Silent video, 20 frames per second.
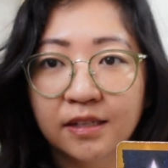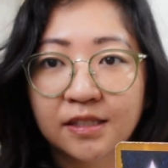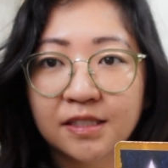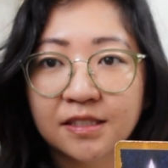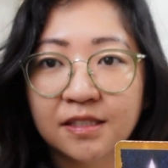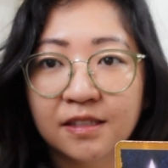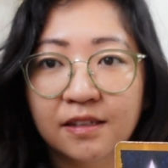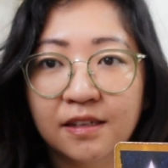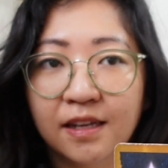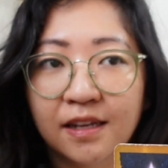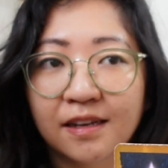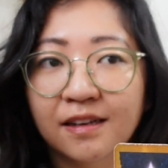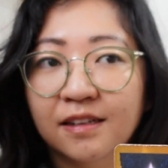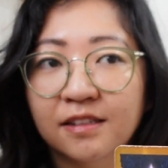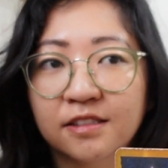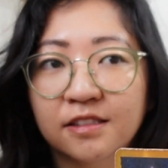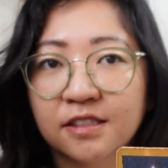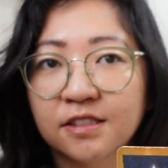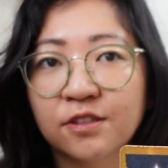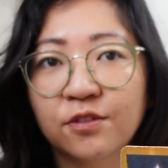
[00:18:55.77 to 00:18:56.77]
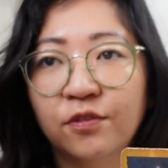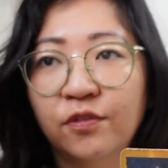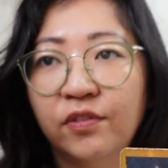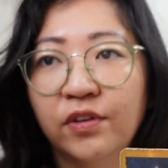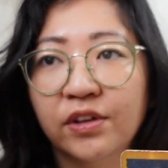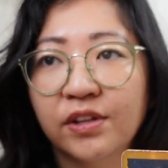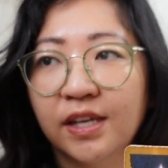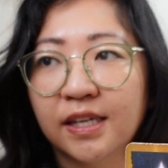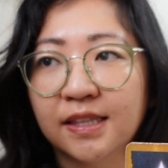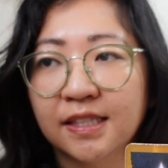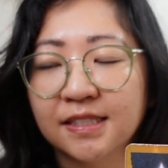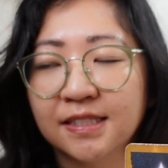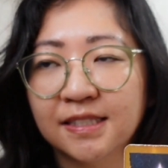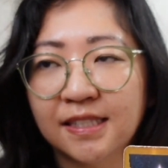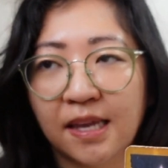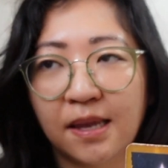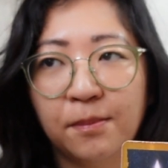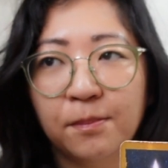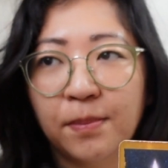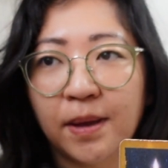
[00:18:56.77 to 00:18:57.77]
It doesn't feel like the
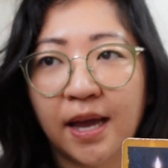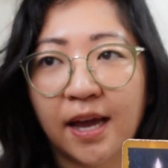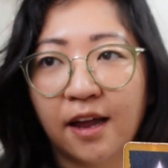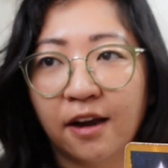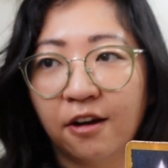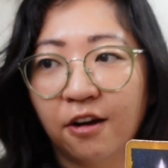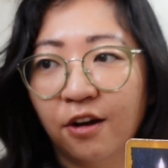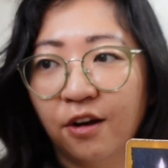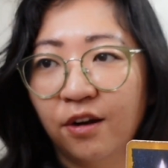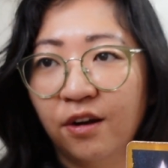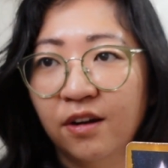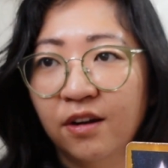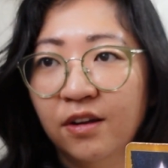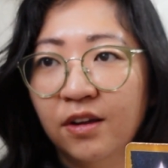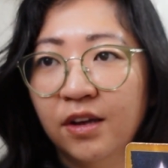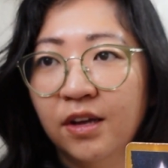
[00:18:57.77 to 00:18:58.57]
same pattern.